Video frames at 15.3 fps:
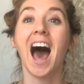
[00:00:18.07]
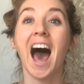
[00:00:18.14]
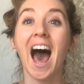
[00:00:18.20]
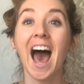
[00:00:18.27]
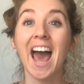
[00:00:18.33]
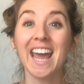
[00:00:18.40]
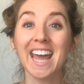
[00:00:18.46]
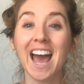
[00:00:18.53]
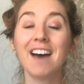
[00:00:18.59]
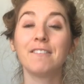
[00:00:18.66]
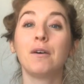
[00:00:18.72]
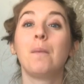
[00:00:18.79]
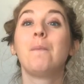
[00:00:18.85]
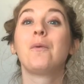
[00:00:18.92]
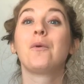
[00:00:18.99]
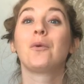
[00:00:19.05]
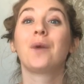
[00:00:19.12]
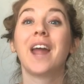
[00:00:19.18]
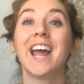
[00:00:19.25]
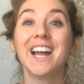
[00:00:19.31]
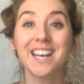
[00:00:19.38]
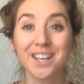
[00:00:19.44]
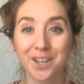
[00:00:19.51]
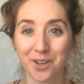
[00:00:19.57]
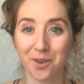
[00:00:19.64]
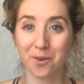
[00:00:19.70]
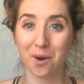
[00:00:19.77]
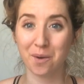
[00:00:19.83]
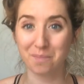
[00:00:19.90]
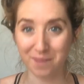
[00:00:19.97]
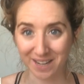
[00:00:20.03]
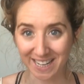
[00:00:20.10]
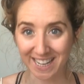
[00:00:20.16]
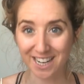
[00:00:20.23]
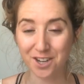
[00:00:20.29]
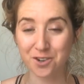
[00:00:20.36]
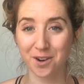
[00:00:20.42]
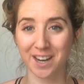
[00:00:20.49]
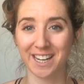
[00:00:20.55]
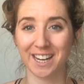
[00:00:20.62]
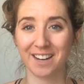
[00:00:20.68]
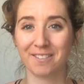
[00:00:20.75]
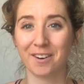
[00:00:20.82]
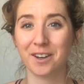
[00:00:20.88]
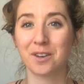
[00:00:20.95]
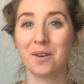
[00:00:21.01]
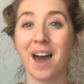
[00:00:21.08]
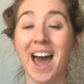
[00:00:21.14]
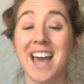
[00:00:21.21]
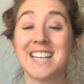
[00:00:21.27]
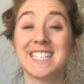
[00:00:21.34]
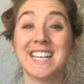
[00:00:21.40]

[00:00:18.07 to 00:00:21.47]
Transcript: I have a brand new mini training for you guys.